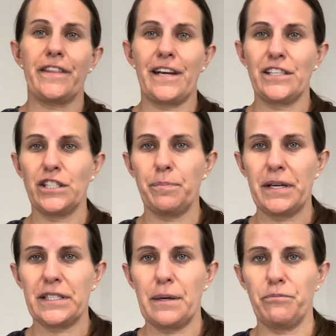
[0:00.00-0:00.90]
that I just
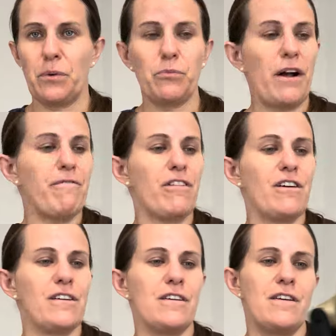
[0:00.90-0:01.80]
picked up from
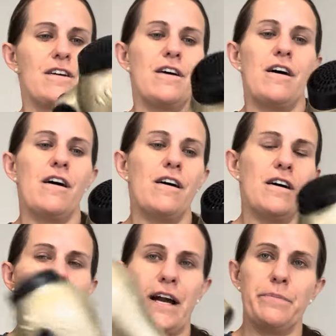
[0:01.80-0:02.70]
Revlon. I
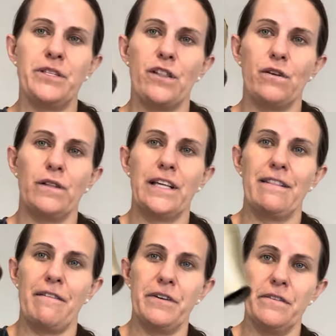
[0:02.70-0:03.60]
absolutely
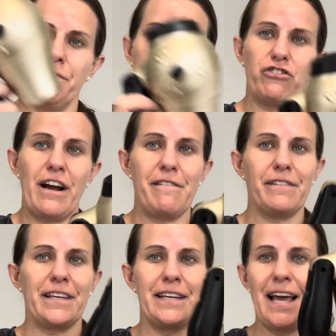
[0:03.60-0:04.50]
love it for
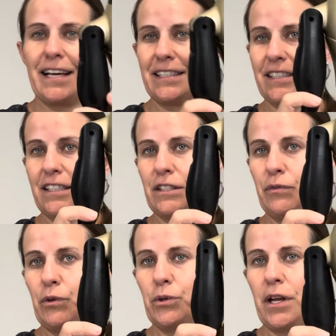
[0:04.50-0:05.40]
traveling as it does
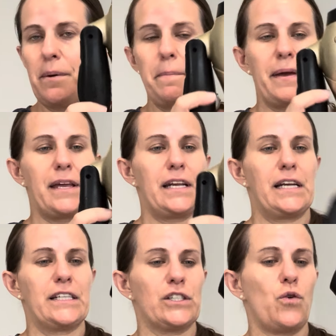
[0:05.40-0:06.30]
fold up and it
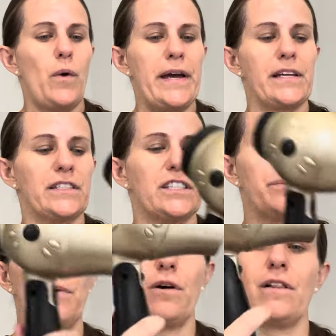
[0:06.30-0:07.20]
is quite
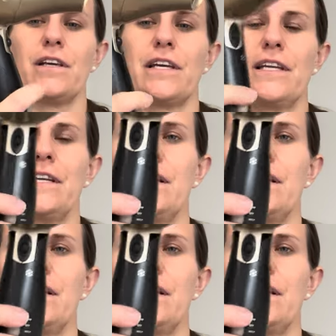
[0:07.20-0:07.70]
small and